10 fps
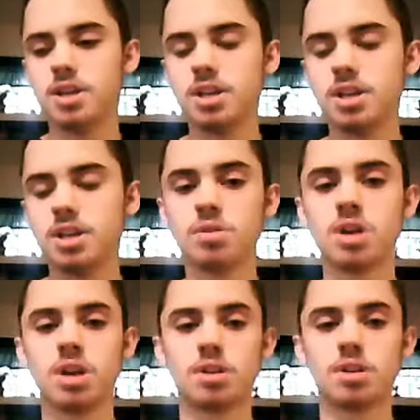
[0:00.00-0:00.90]
You
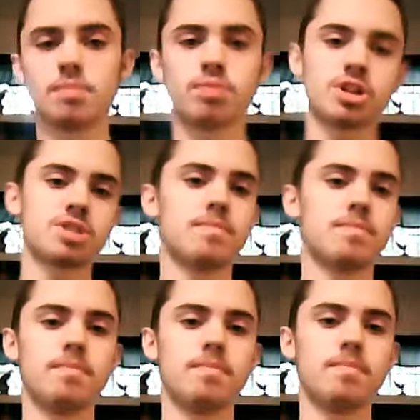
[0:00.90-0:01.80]
can press
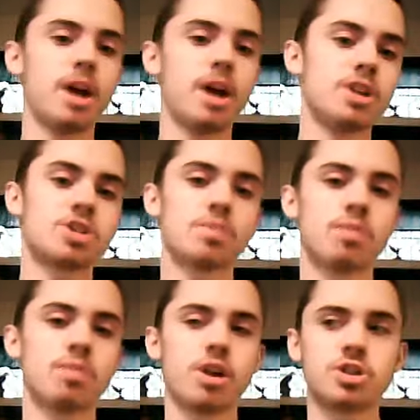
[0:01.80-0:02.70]
minus or
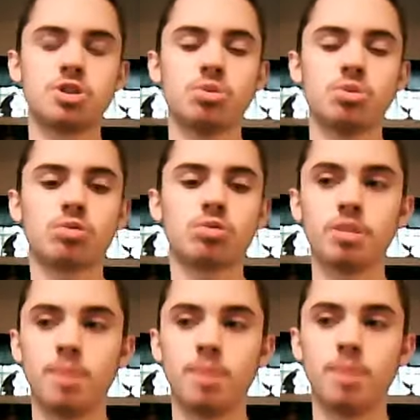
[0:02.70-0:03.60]
plus to throttle the
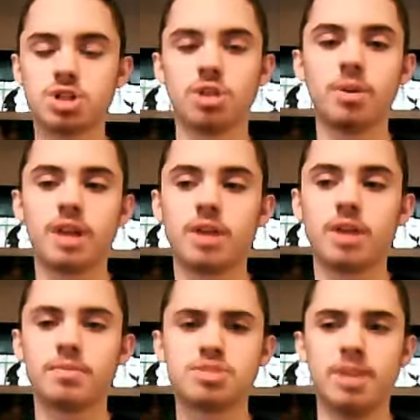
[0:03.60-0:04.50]
boat, slow it
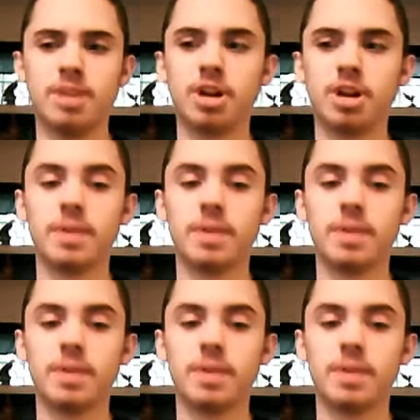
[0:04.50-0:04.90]
down, speed it up.